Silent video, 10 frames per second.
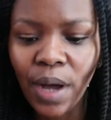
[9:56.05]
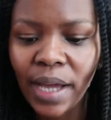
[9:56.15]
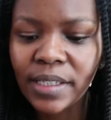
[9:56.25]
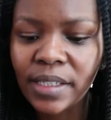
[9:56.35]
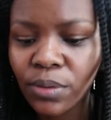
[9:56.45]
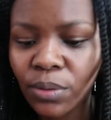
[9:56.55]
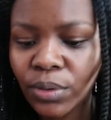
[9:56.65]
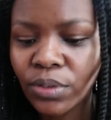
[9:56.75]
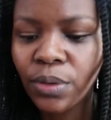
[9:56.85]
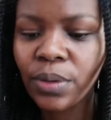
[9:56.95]
I did
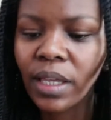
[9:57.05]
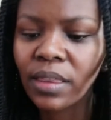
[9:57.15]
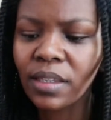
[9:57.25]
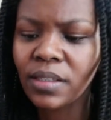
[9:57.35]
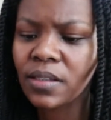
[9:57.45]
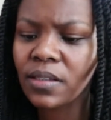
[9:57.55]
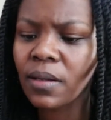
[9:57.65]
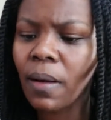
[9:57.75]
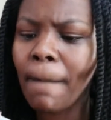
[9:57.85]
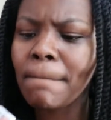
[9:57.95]
also get this
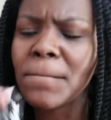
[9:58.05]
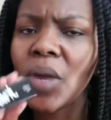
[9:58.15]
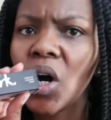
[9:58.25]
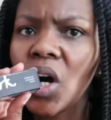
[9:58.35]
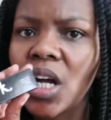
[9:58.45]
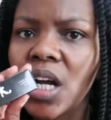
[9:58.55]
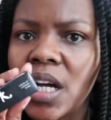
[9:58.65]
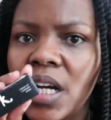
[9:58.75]
MAC